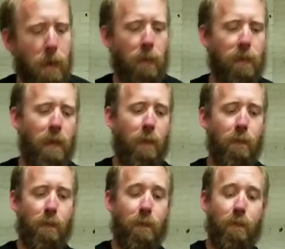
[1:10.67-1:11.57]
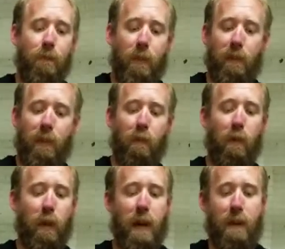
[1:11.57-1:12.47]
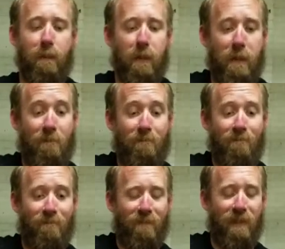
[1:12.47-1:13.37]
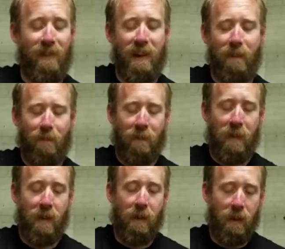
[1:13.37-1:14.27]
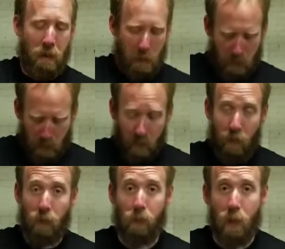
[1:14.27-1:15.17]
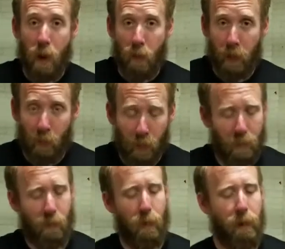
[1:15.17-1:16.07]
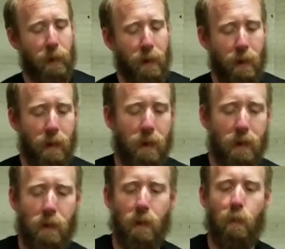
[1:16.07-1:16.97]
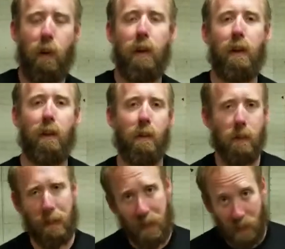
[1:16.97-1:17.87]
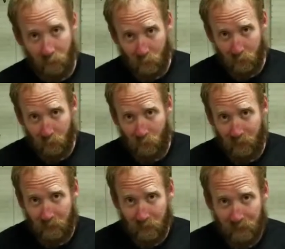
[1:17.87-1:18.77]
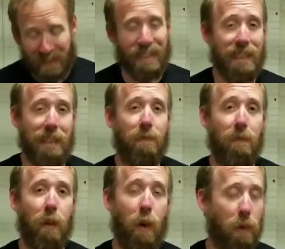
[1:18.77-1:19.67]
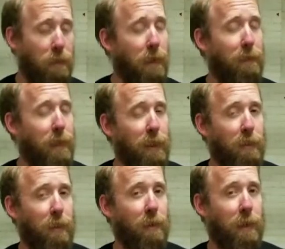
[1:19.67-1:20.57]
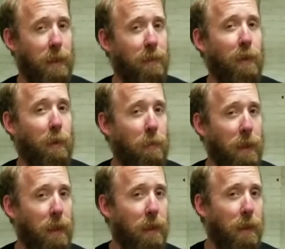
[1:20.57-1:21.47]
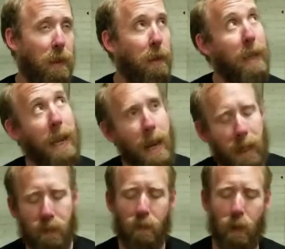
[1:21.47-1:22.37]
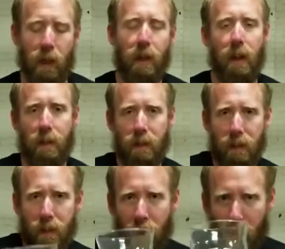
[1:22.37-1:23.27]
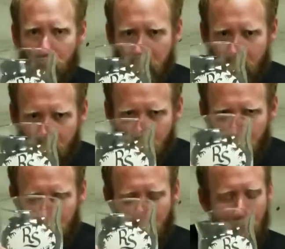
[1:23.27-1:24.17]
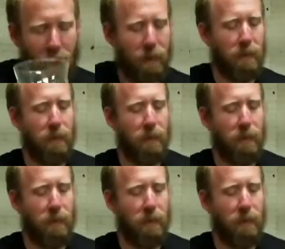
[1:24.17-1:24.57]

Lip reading: So let's see what we have to say. No, you're knowing we're wearing our 1 year anniversary long sleeve t-shirt that's going to be next week, and this is our anniversary glass.